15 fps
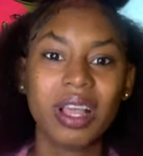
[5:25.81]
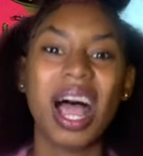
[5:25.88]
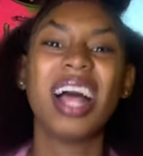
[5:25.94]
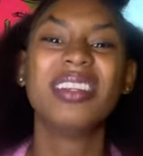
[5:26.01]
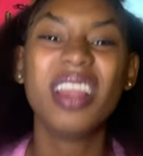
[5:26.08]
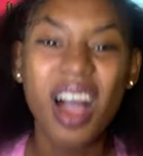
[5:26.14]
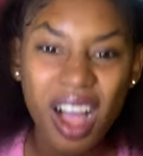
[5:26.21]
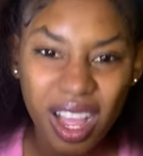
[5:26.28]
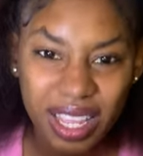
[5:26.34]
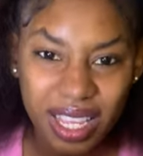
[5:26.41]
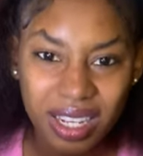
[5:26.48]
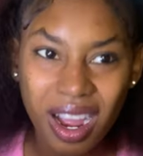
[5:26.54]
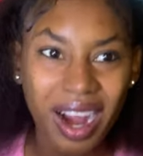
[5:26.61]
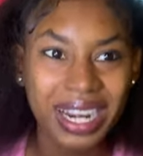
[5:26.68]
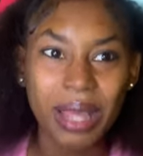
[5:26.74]

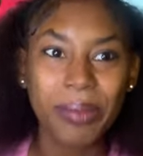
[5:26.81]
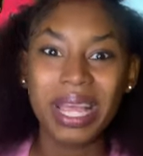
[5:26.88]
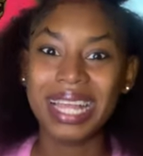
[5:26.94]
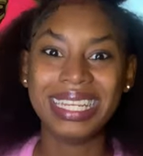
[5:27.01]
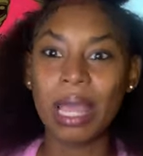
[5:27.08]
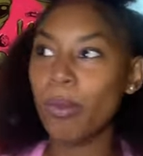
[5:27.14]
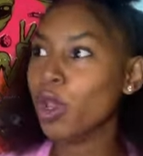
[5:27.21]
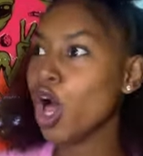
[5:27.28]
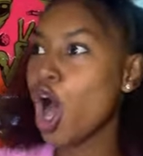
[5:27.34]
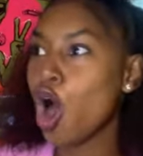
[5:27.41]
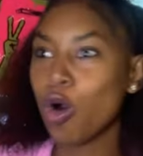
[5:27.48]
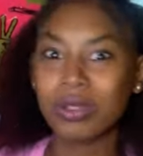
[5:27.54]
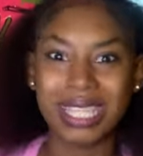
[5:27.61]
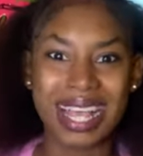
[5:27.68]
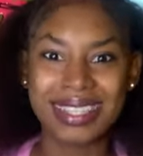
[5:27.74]
Annoying, or them will
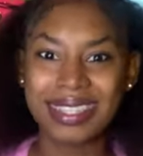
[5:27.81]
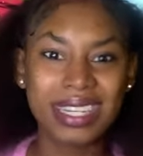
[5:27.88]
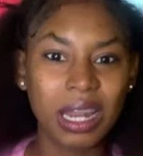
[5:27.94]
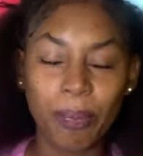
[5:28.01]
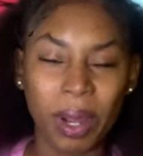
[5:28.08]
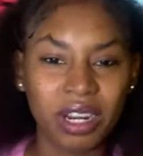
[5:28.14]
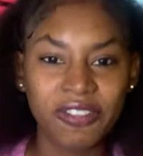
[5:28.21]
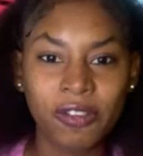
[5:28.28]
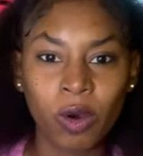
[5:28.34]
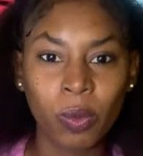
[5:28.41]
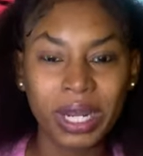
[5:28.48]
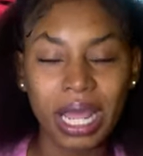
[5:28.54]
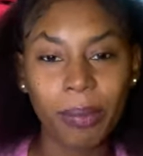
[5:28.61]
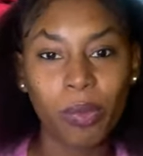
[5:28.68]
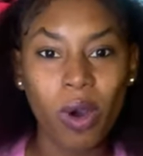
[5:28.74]
out and still up on the phone
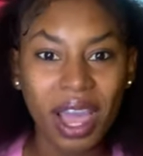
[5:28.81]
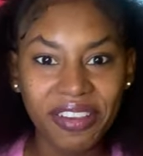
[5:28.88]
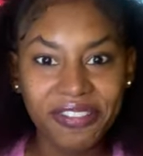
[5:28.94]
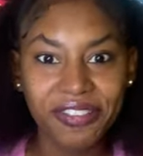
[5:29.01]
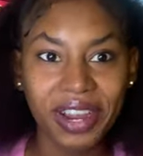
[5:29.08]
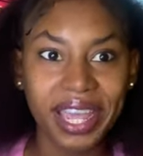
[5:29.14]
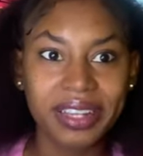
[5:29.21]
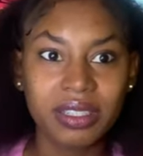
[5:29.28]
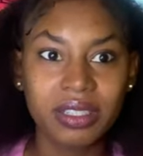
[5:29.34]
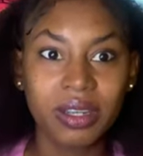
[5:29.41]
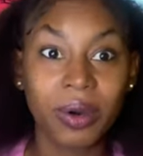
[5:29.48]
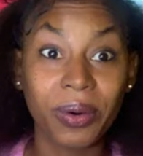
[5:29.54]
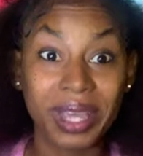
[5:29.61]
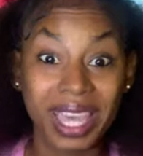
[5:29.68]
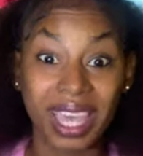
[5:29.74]
with them boyfriend?
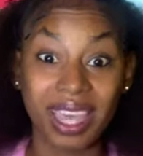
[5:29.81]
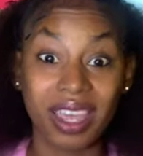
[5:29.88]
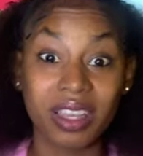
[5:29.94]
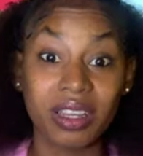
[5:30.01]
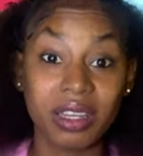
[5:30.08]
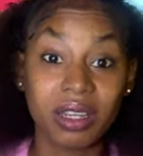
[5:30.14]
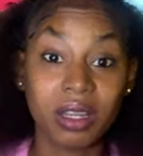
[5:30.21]
Okay.